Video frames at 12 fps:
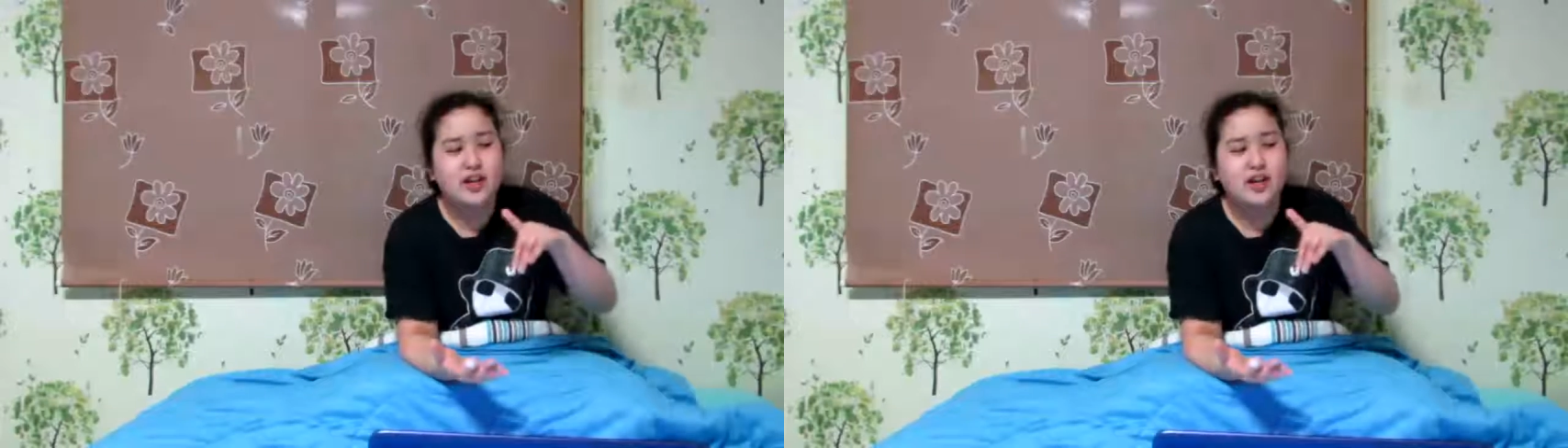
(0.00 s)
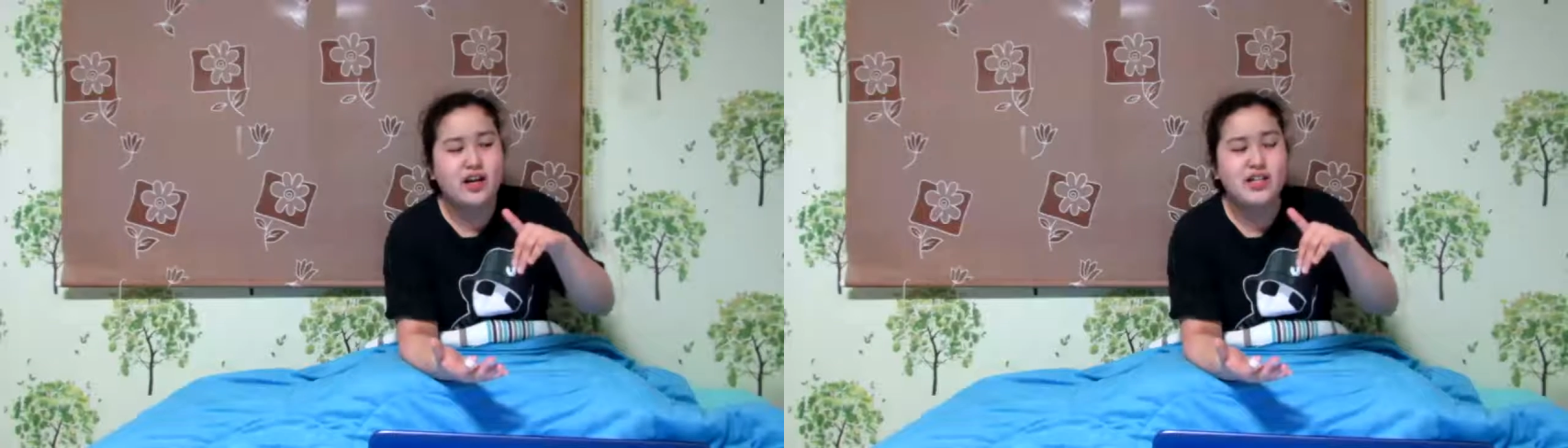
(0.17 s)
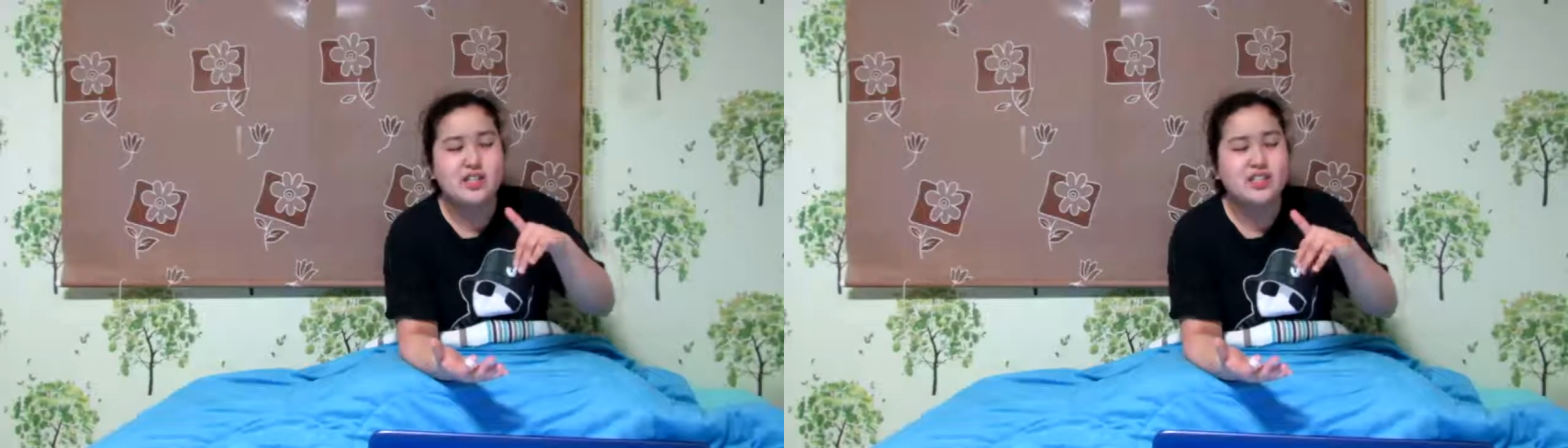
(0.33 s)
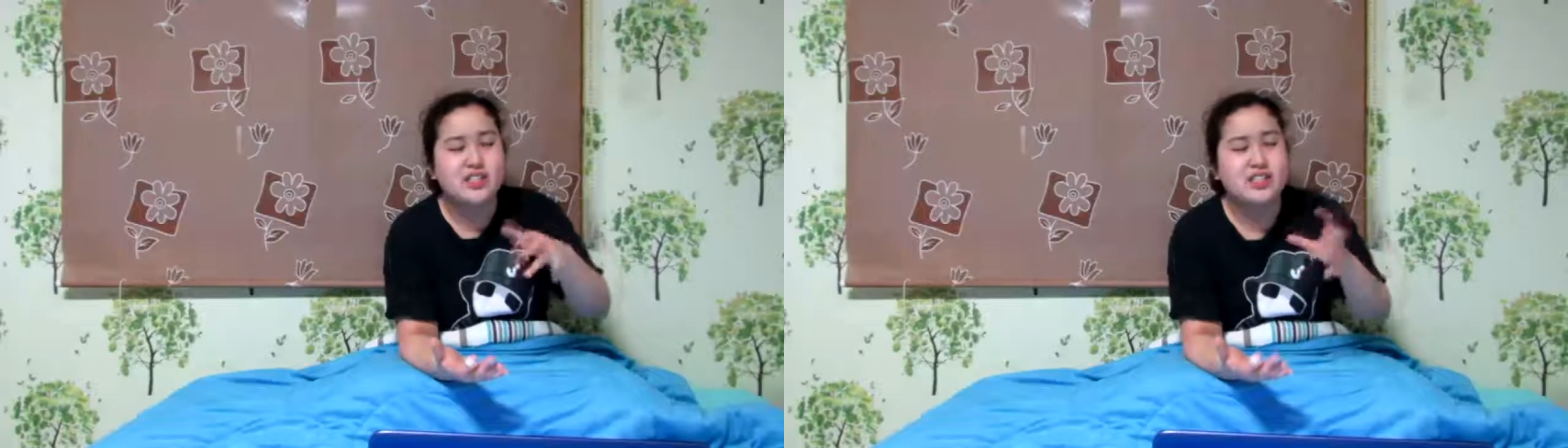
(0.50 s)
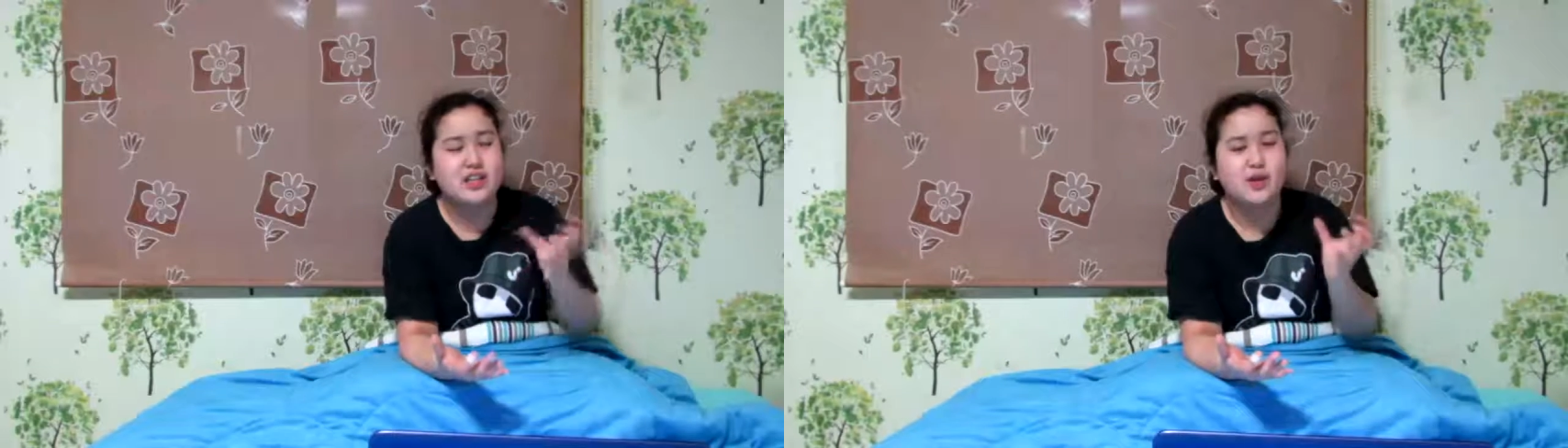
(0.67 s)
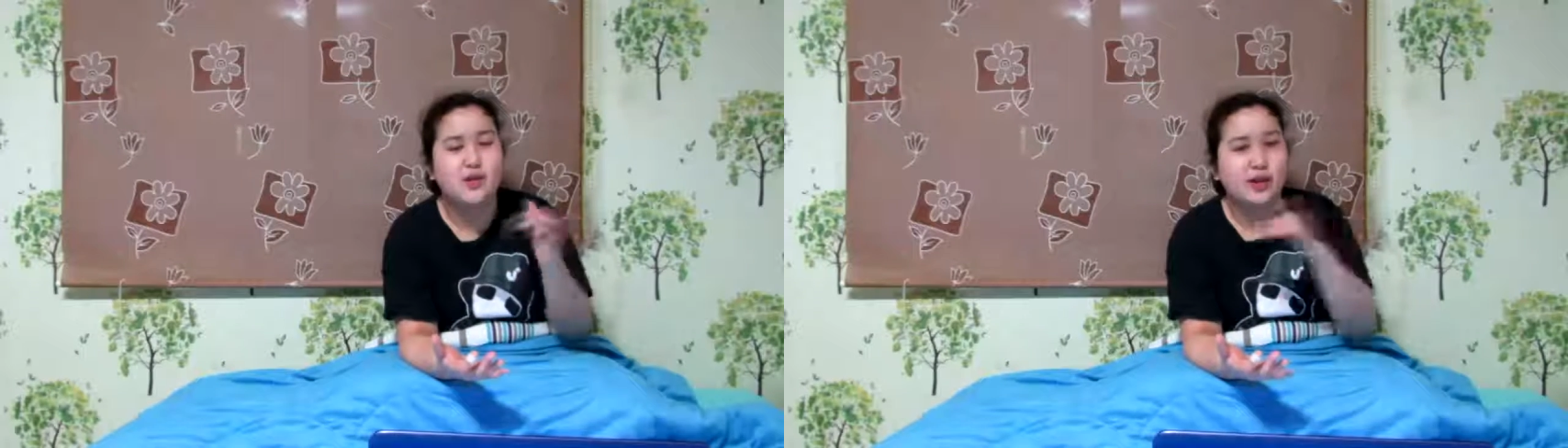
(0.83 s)
I guess you can
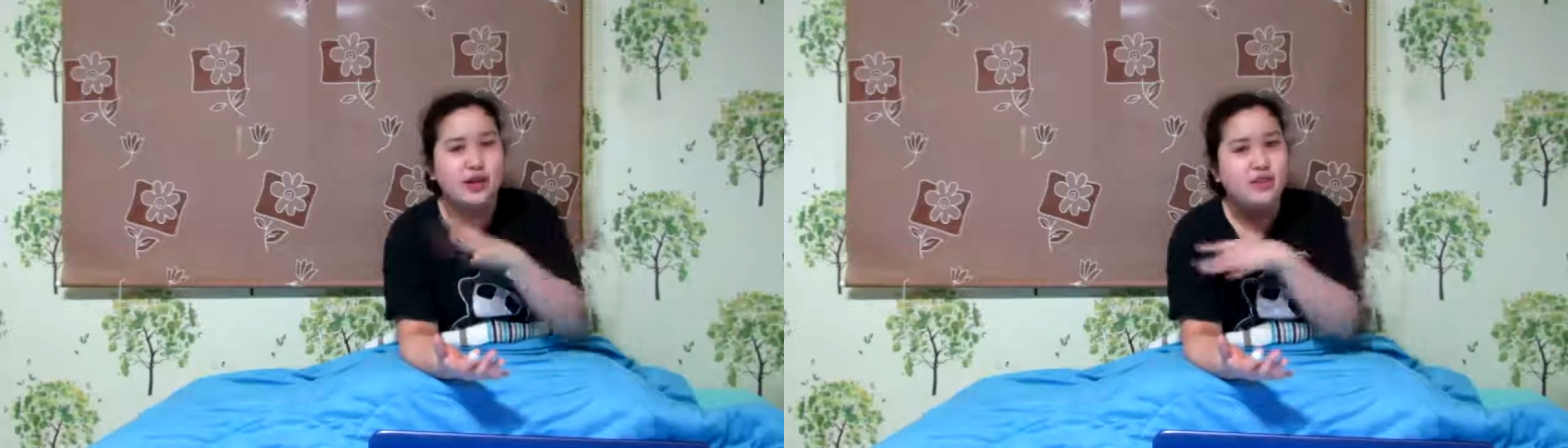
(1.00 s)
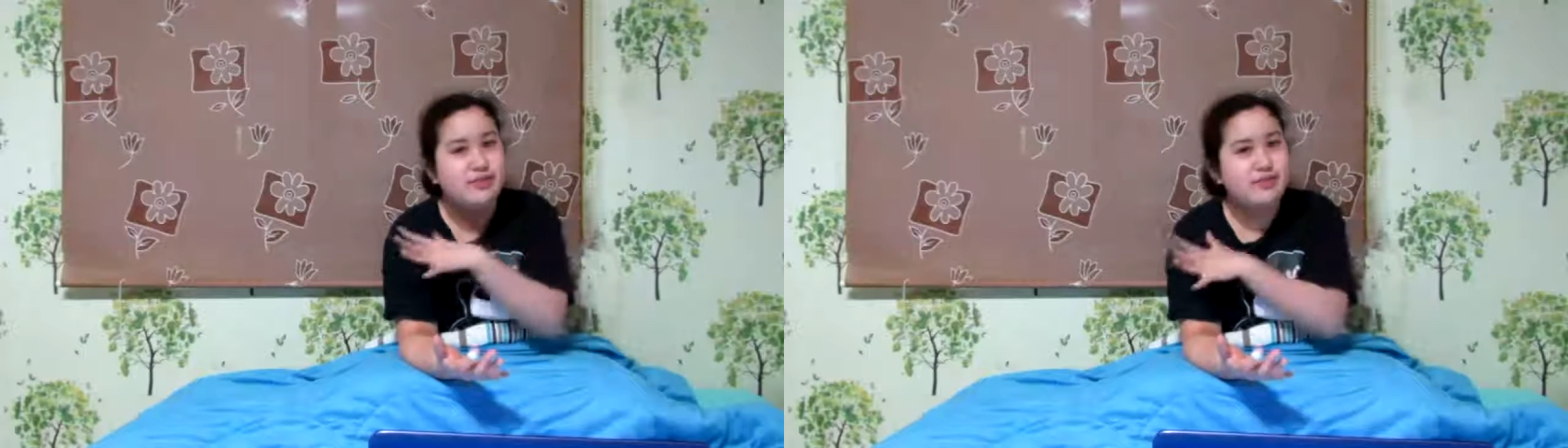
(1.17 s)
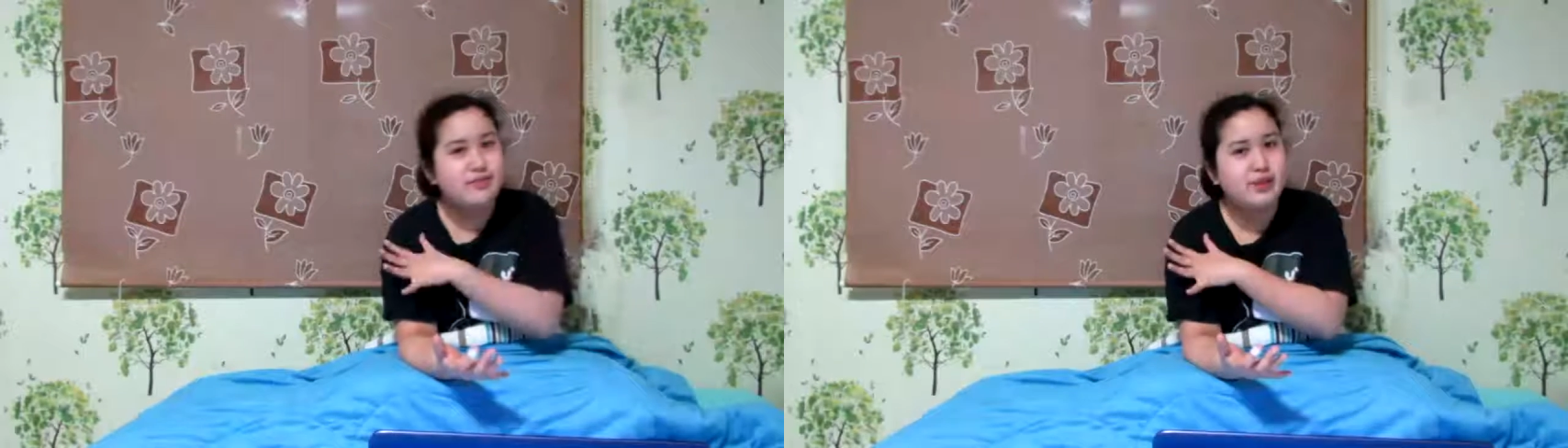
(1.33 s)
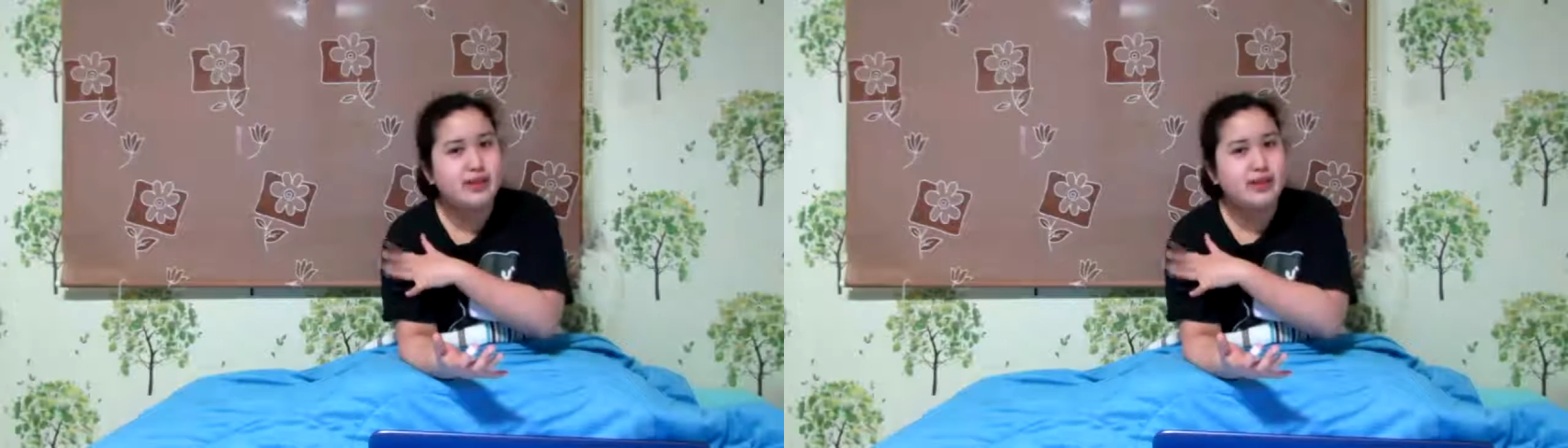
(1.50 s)
say, a wave.